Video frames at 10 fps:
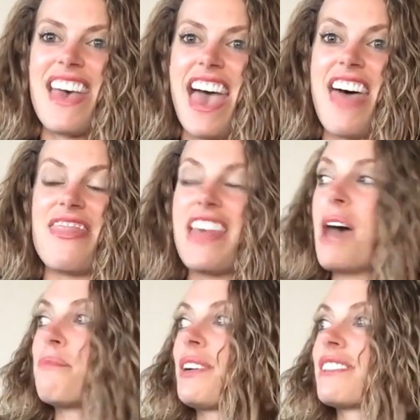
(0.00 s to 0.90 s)
And
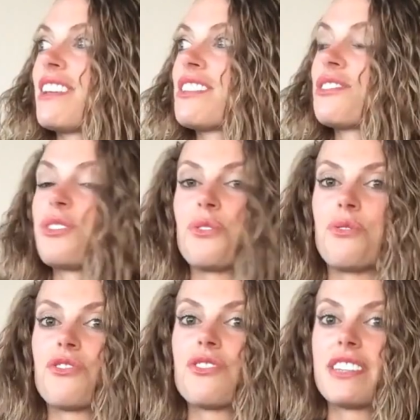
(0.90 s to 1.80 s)
that brings us to
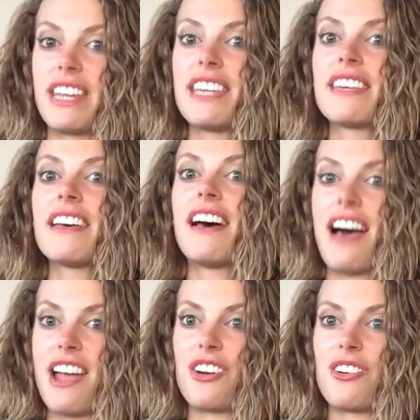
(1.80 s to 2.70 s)
getting
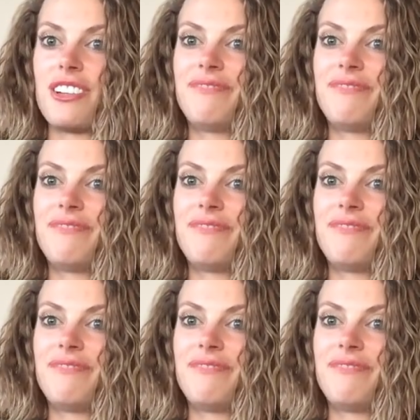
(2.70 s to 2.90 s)
hired.